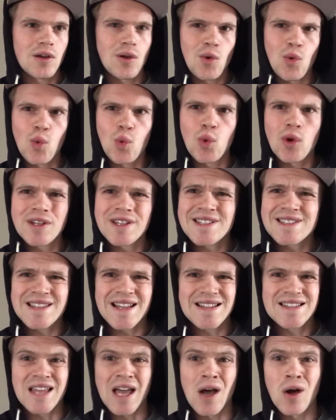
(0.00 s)
what does
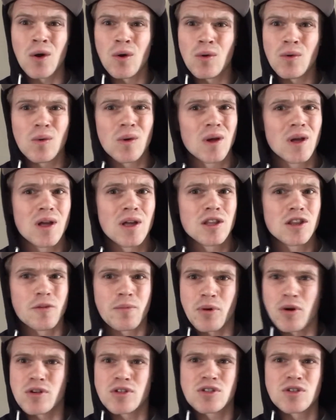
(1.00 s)
that tell the
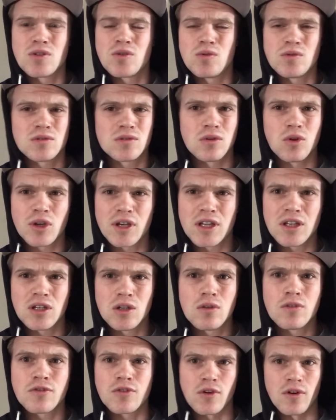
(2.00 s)
person who's looking to
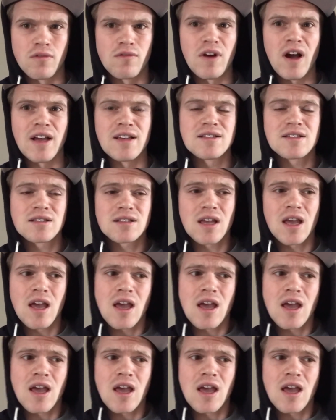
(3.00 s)
you for advice?